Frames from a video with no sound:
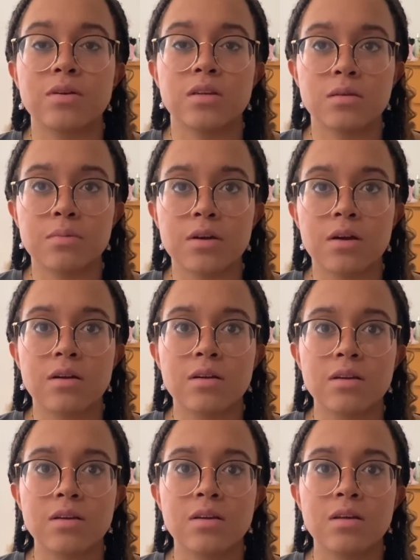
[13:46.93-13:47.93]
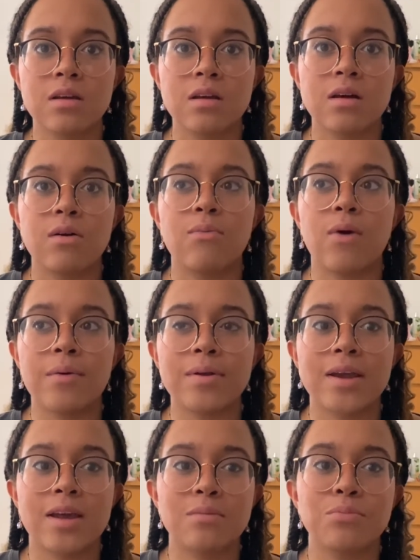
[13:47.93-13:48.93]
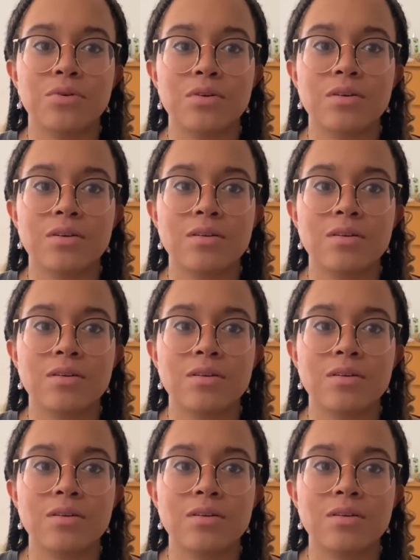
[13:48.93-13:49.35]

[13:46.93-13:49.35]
TBR. Why would I get a book,